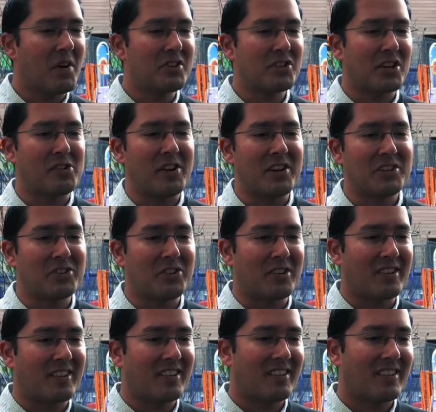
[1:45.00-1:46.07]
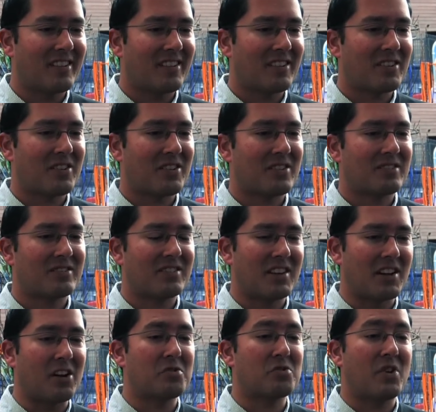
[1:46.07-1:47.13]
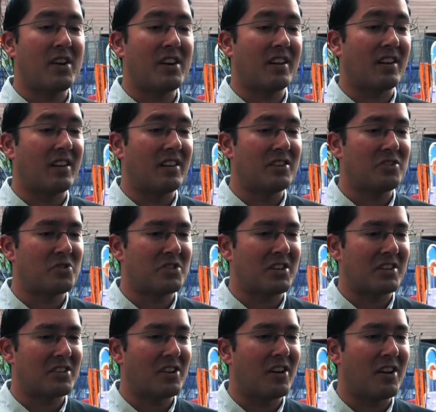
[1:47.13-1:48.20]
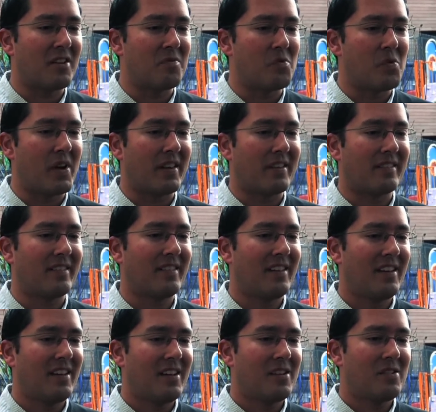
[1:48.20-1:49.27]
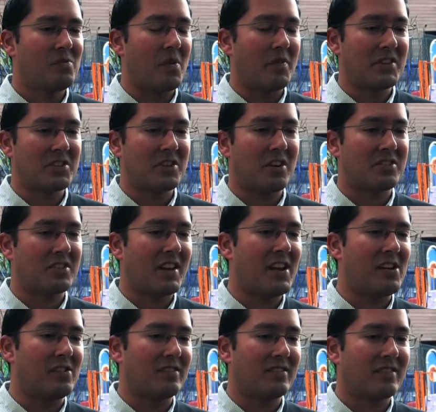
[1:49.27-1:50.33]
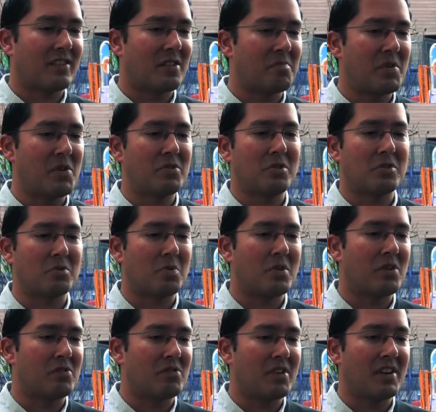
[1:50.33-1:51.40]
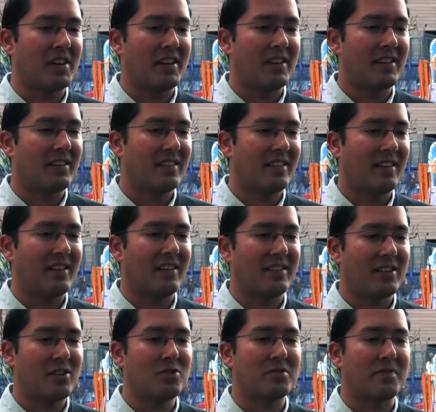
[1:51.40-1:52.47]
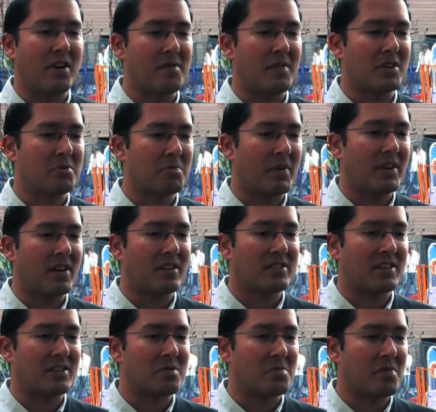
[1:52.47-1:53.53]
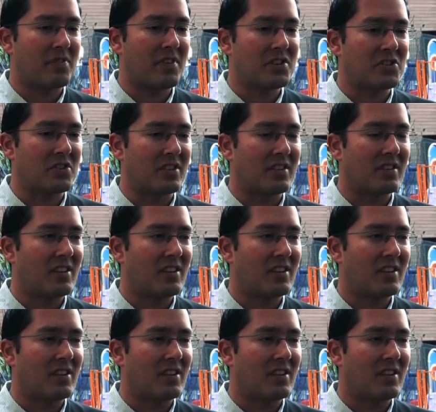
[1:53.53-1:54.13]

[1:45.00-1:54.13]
my generation did our training at an interesting time when we started out, computers were not really used very much by the architectural profession,